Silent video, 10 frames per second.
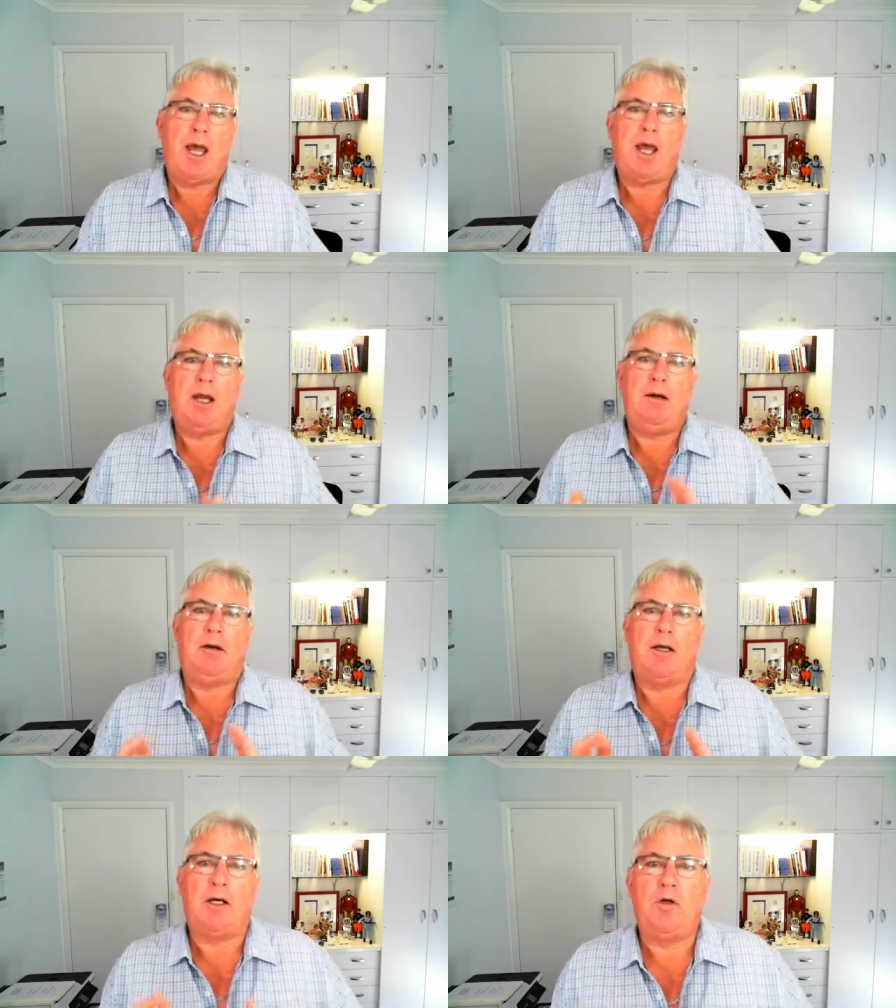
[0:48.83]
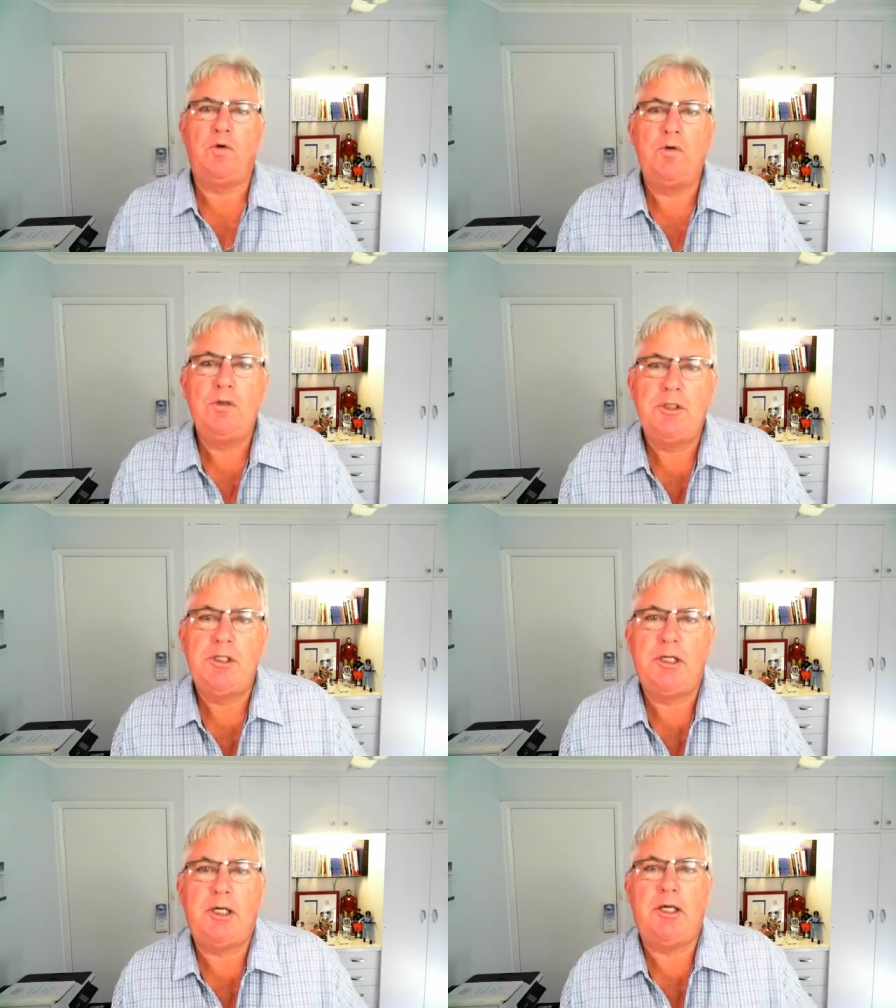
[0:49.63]
And a good
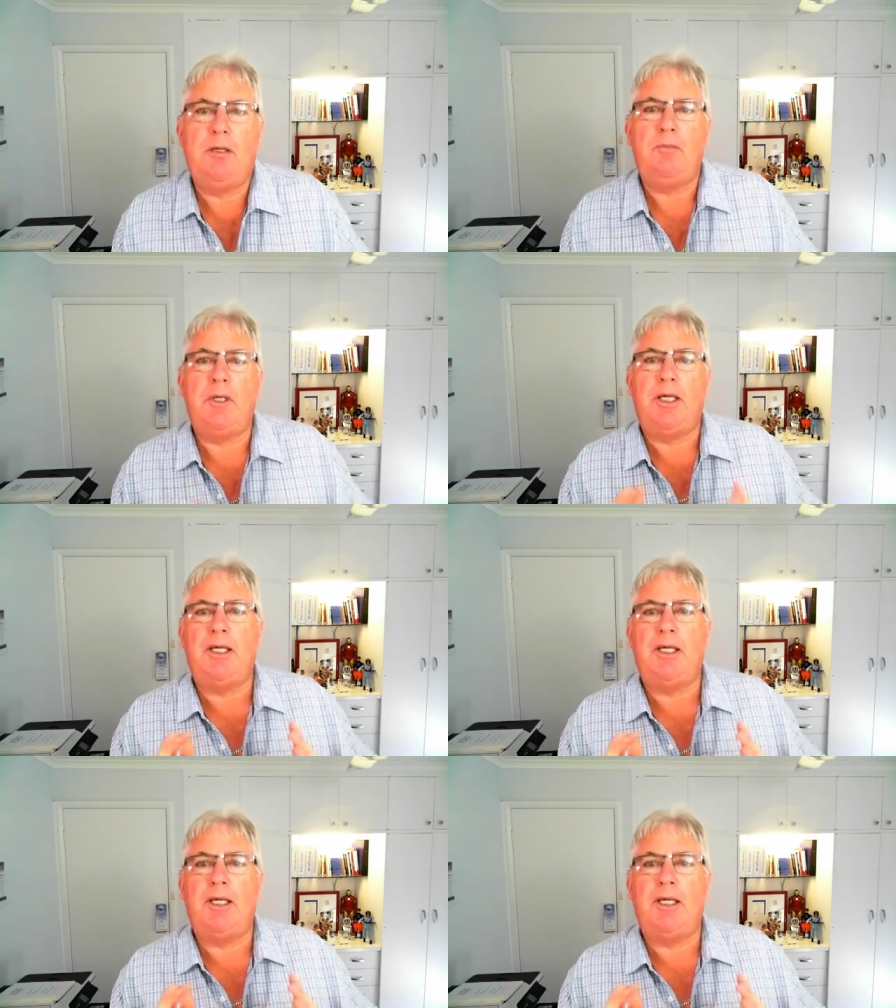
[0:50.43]
team